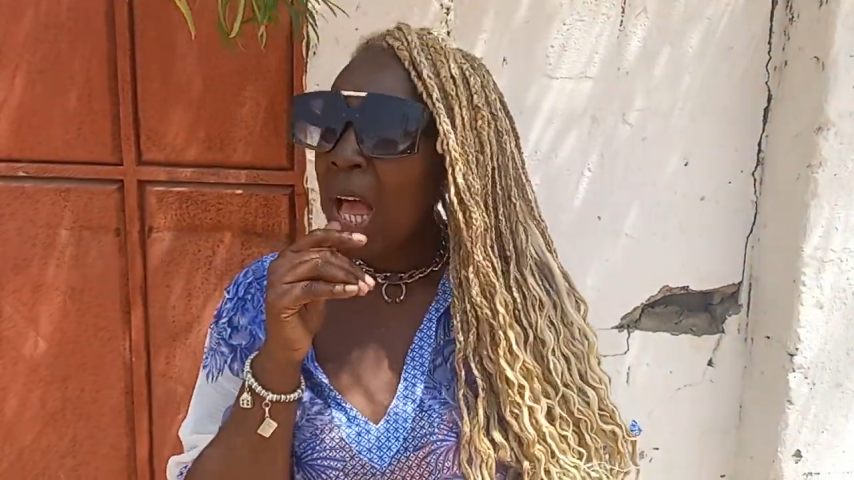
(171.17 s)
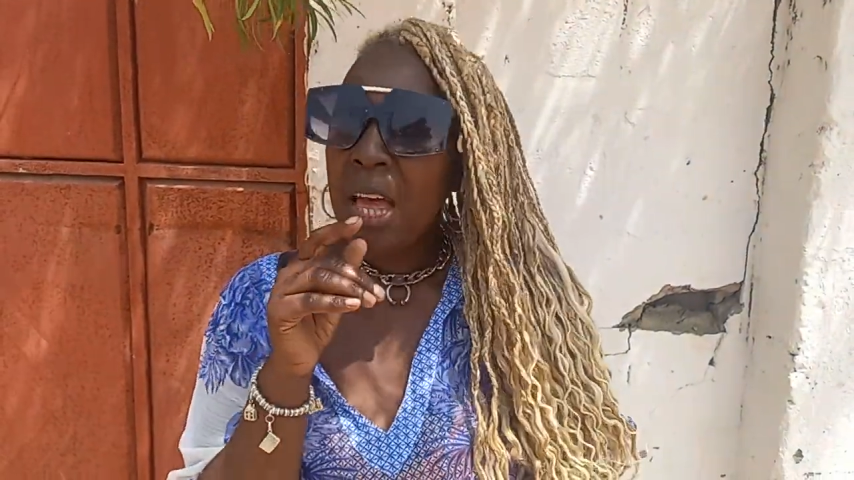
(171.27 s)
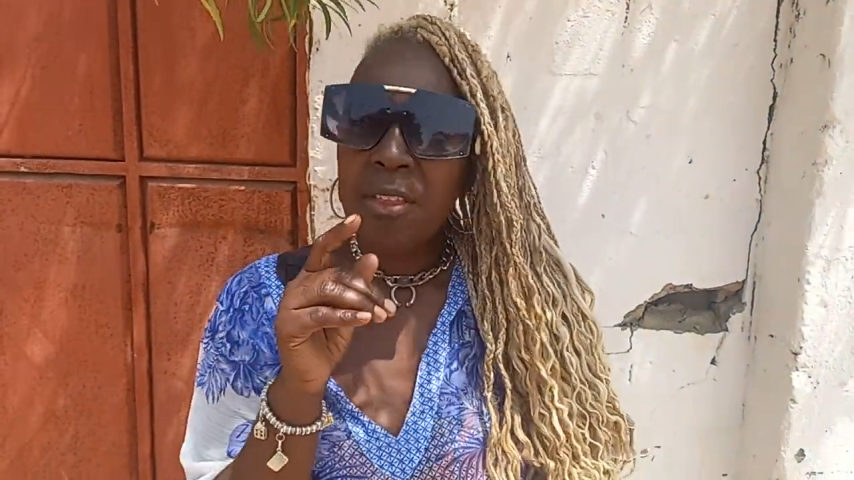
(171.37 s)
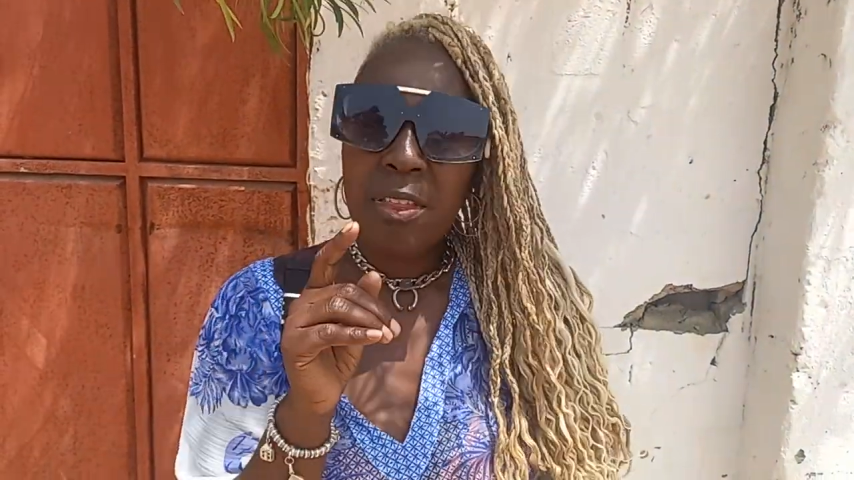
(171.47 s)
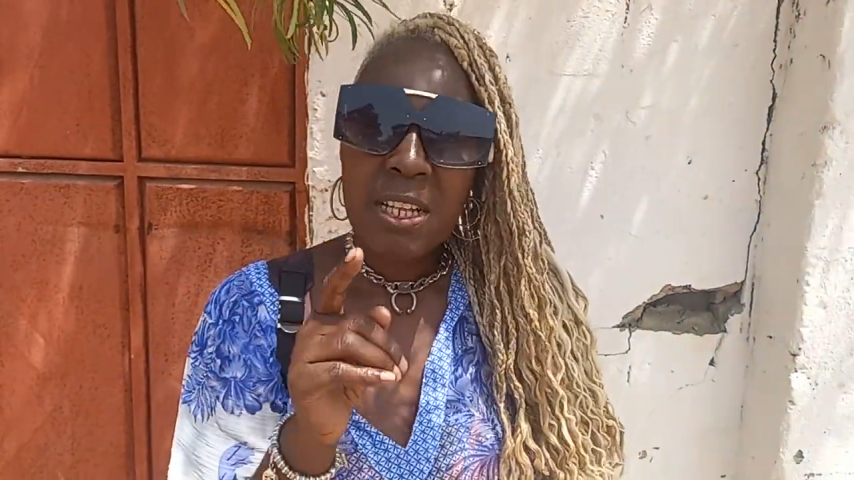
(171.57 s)

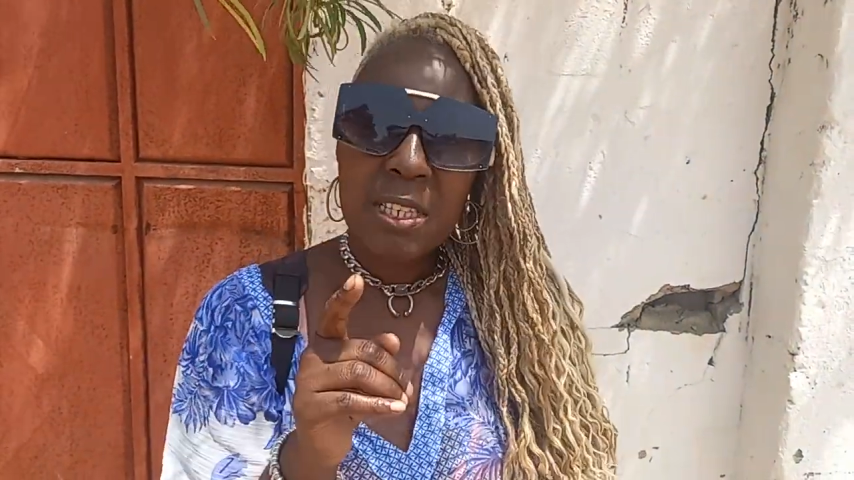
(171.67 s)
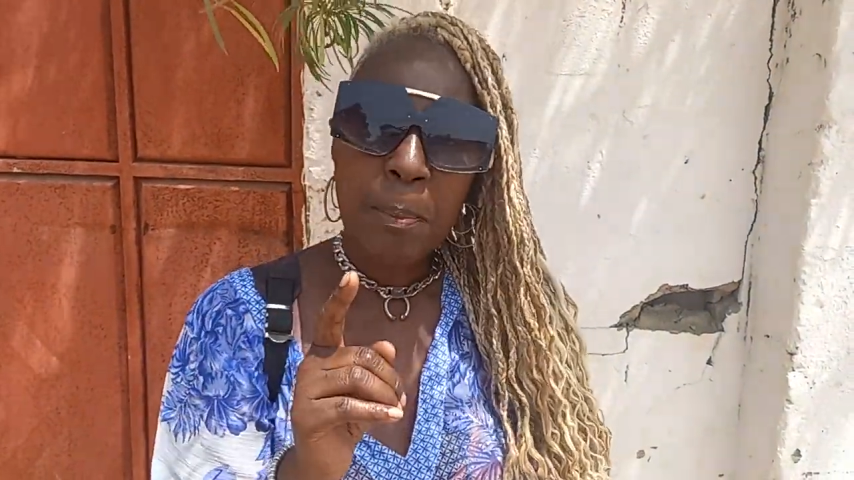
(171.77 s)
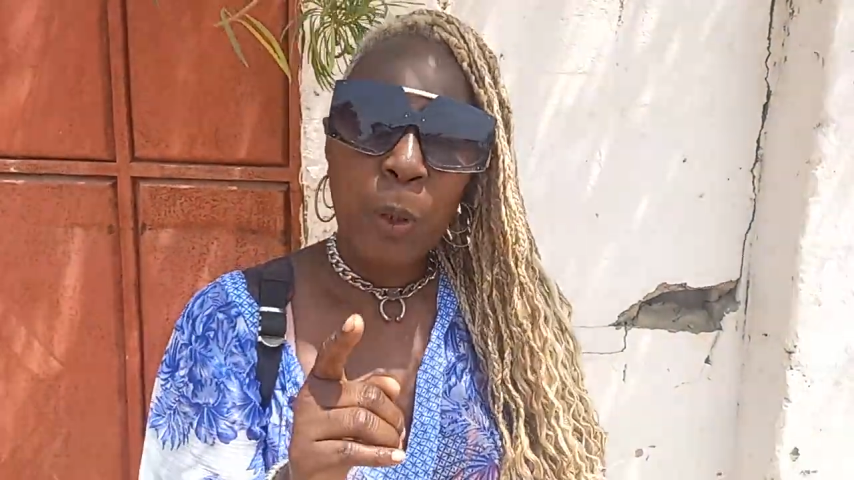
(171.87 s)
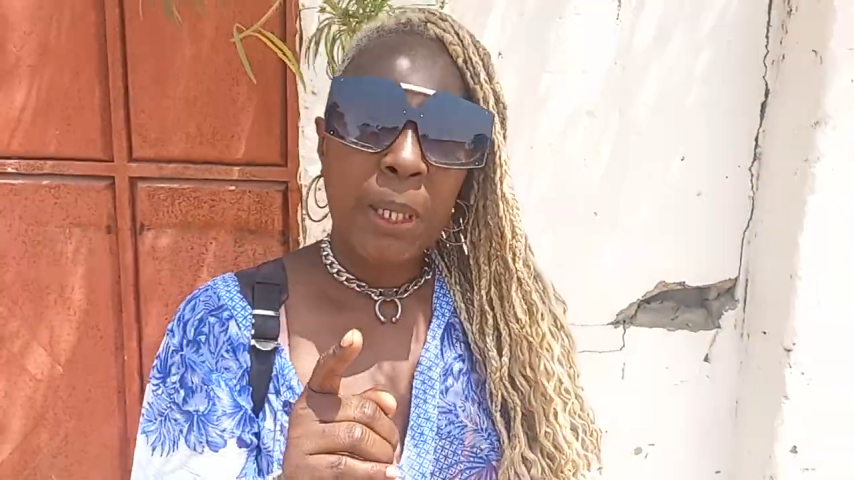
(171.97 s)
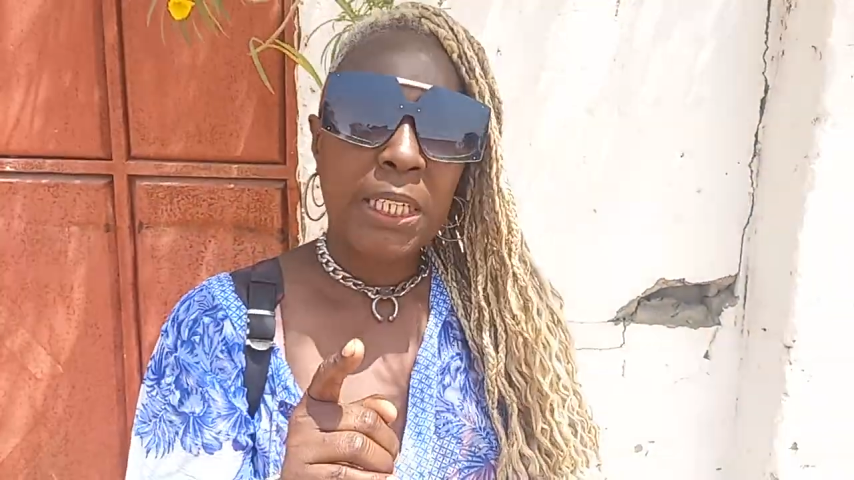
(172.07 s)
At this
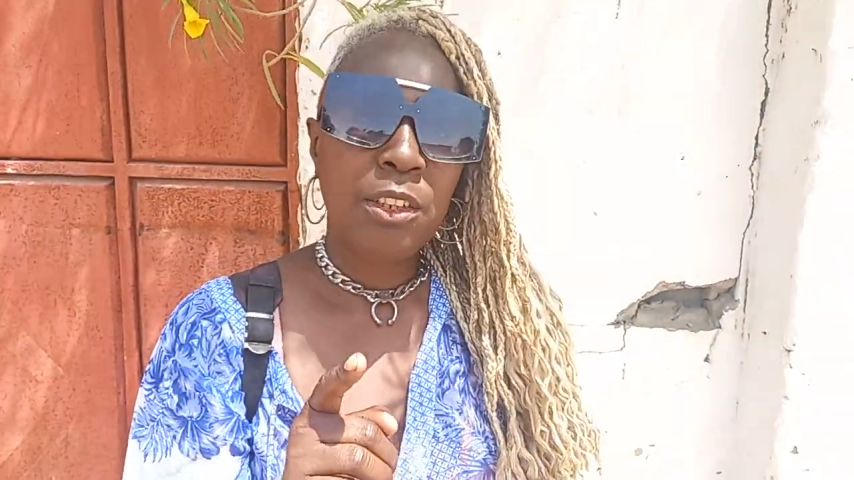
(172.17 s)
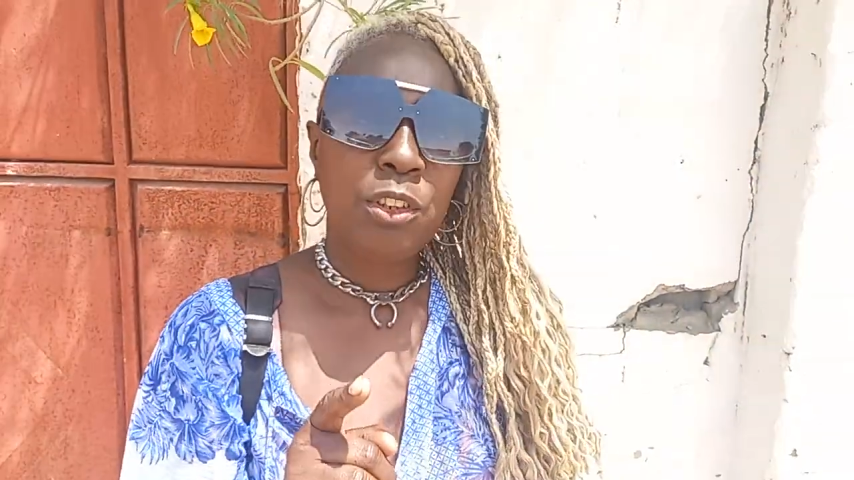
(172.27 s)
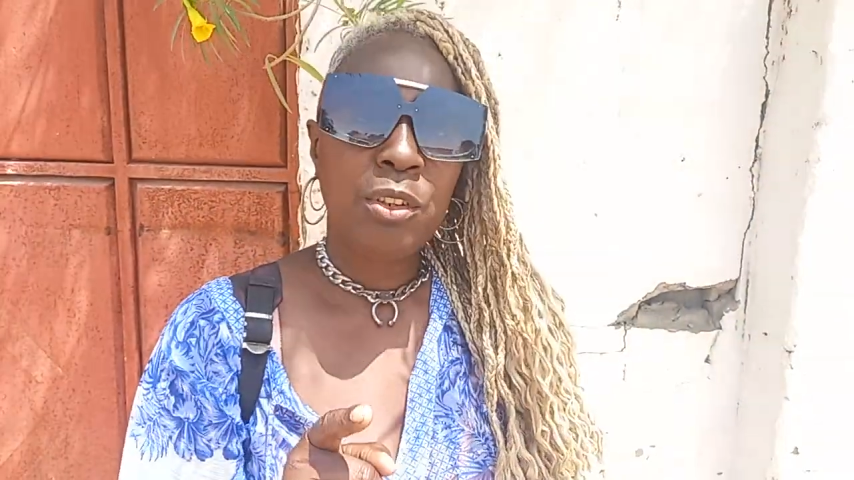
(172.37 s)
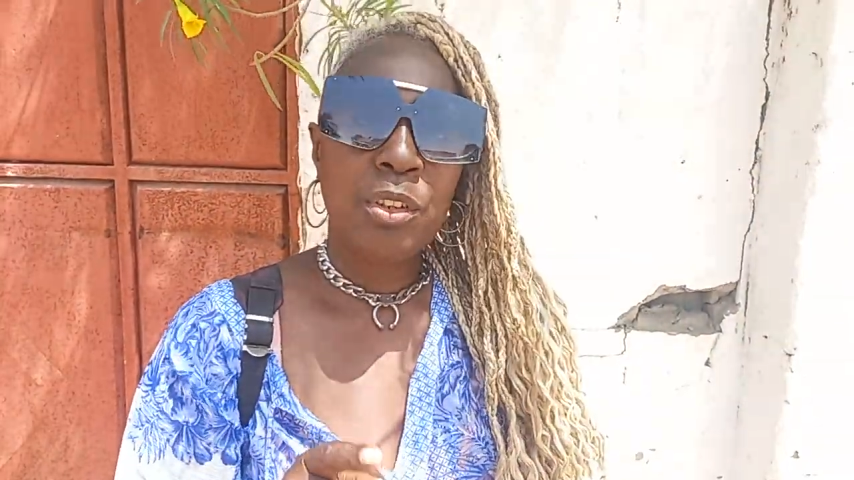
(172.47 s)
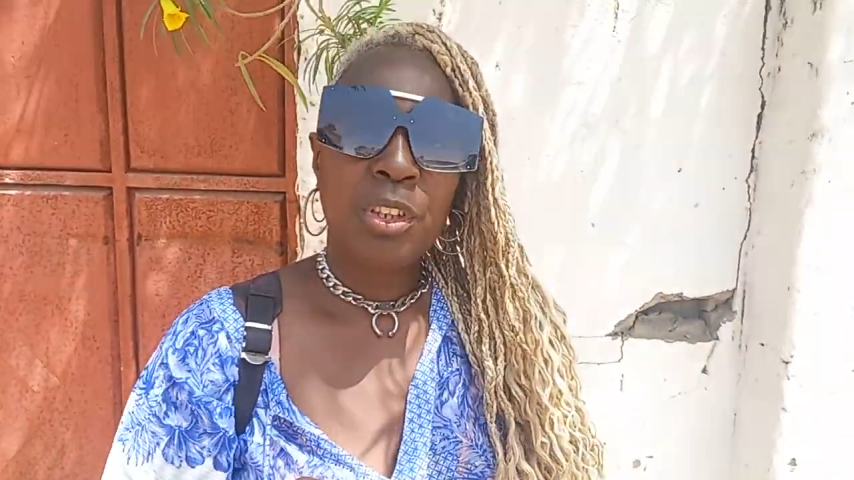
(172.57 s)
point,
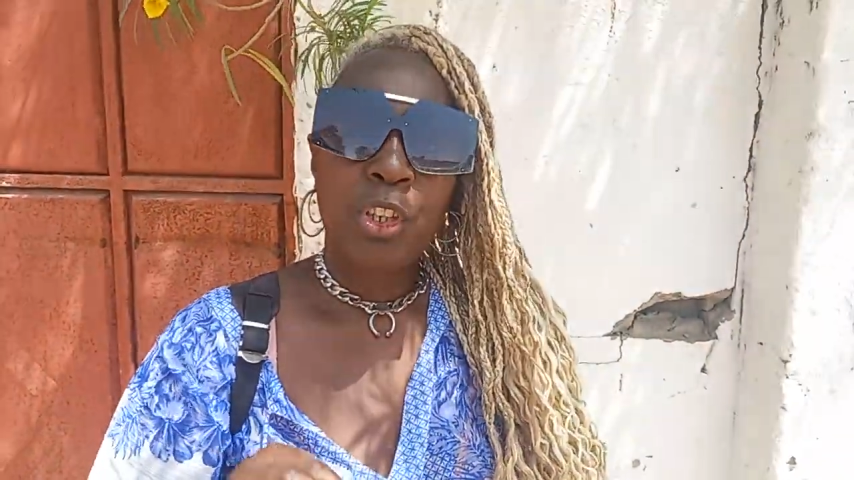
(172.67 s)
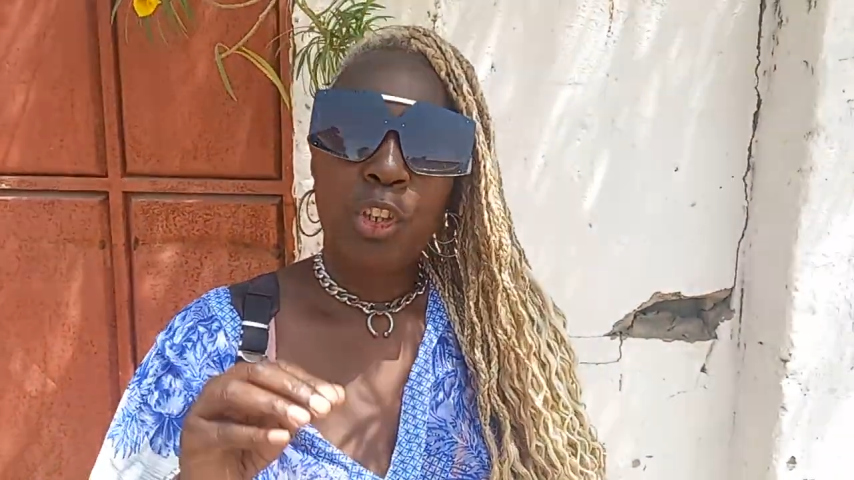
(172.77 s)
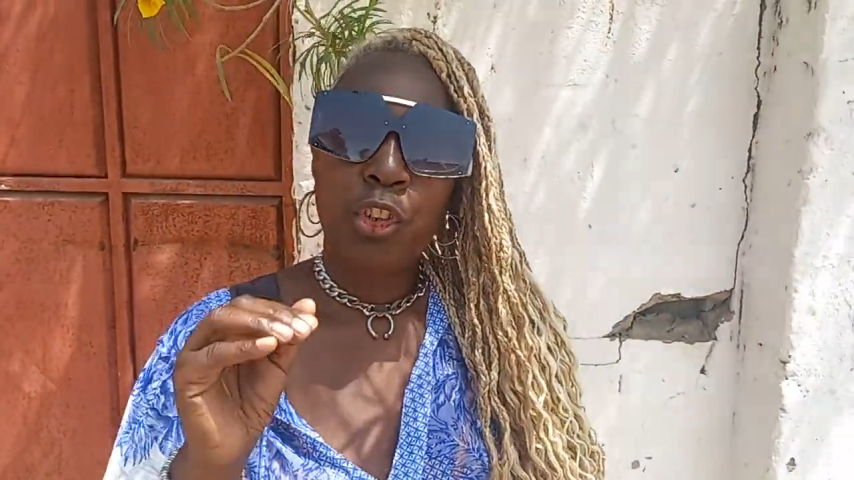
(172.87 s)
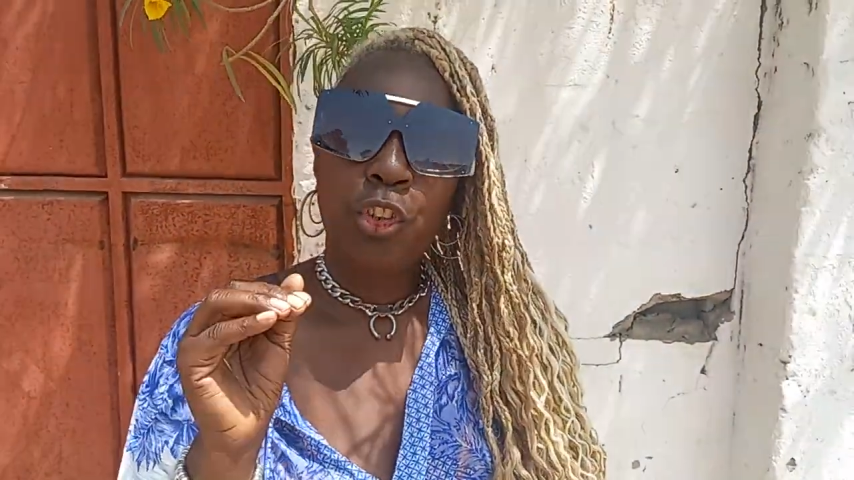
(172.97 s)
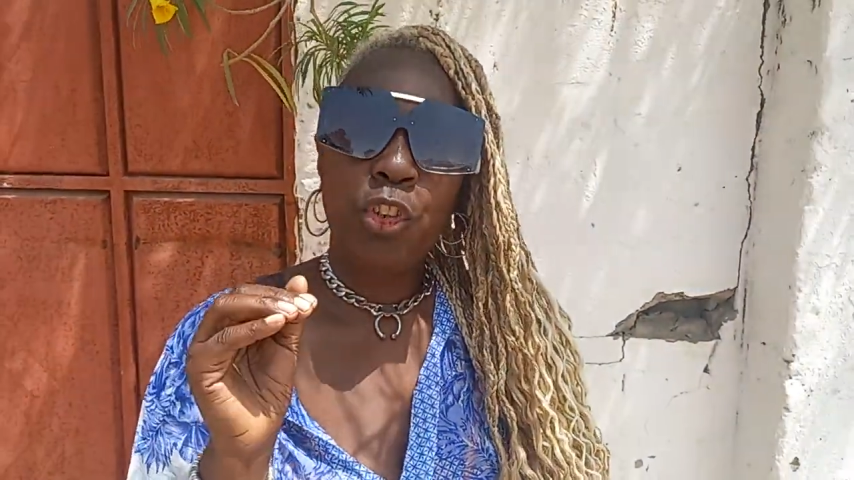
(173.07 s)

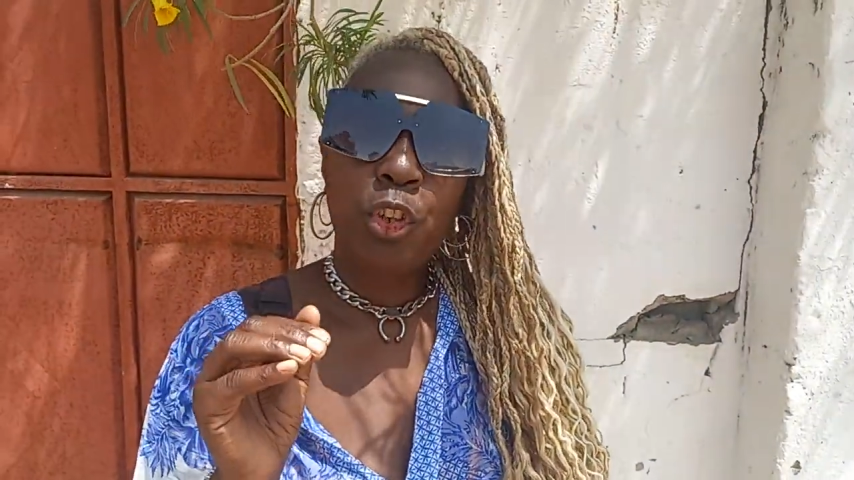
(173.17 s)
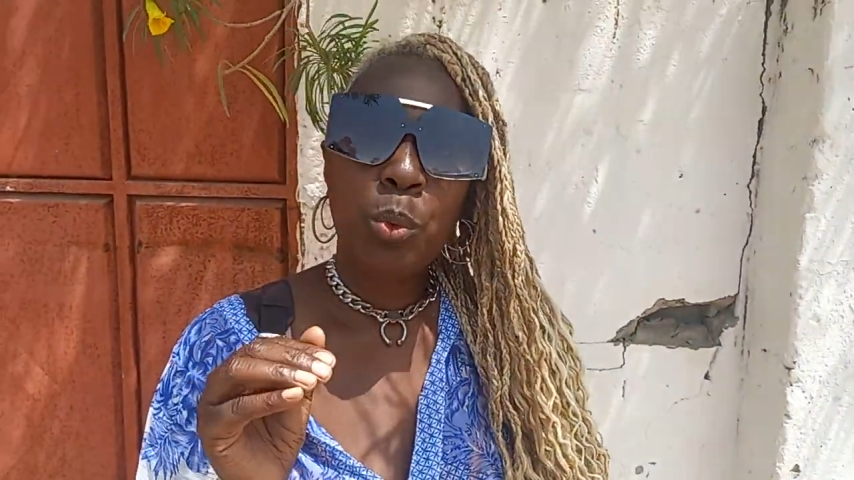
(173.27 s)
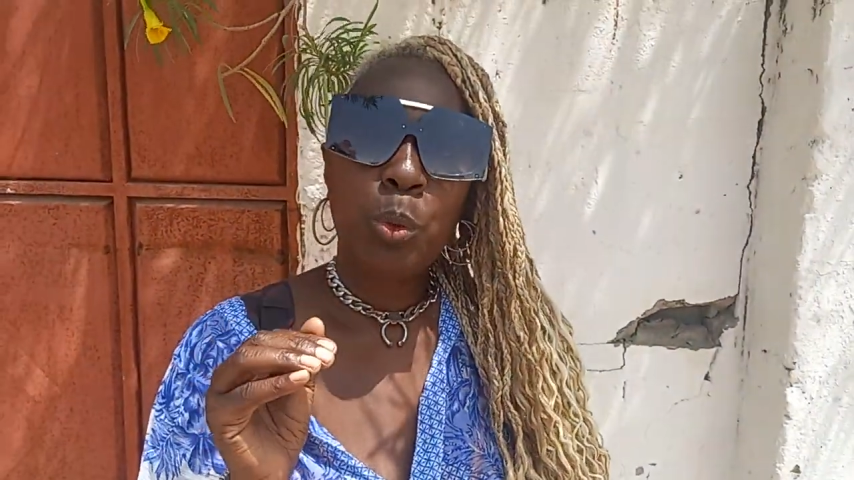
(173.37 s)
you